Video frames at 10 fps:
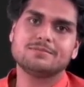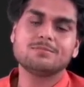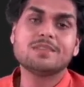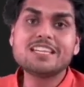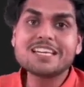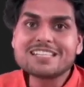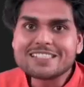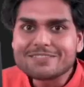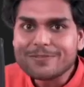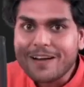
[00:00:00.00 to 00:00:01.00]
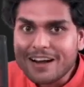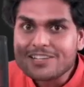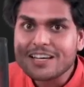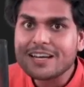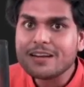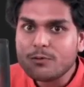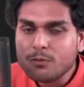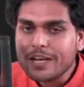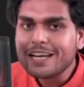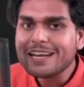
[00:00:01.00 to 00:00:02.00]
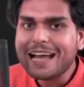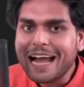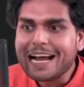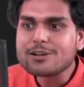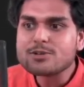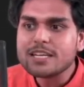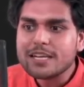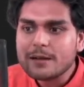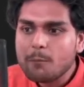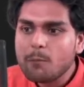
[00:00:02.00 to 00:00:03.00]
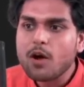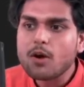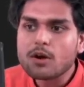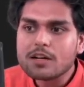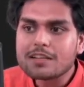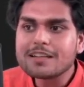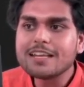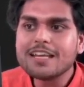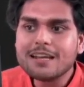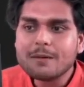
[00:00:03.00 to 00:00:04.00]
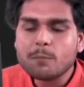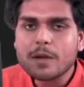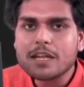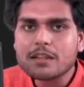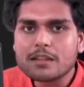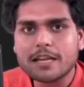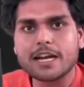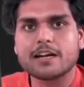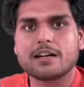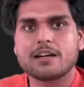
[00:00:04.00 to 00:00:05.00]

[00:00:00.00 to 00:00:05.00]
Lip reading: This function will actually block the main thread.